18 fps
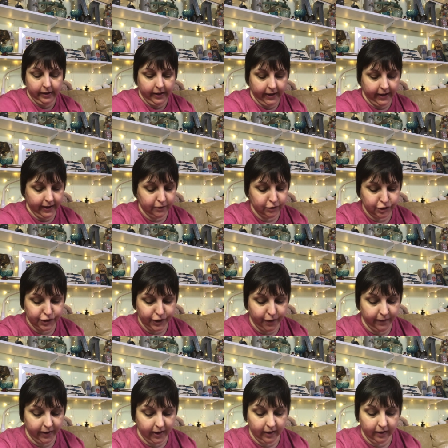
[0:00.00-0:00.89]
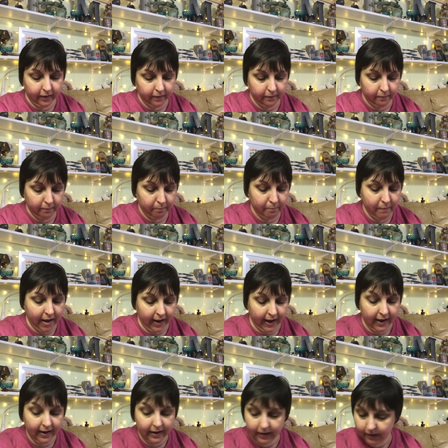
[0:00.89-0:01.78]
And I was showing
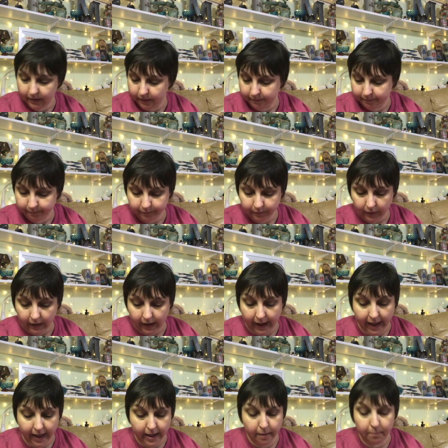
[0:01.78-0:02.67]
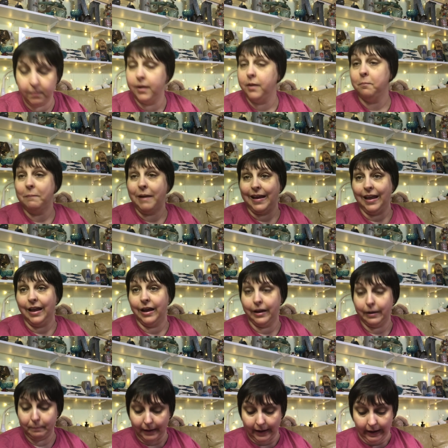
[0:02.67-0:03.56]
Mike M, my
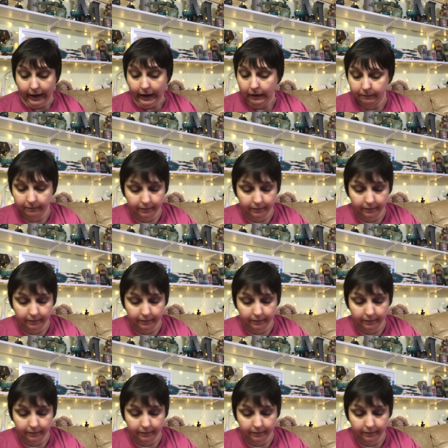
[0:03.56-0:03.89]
hubby,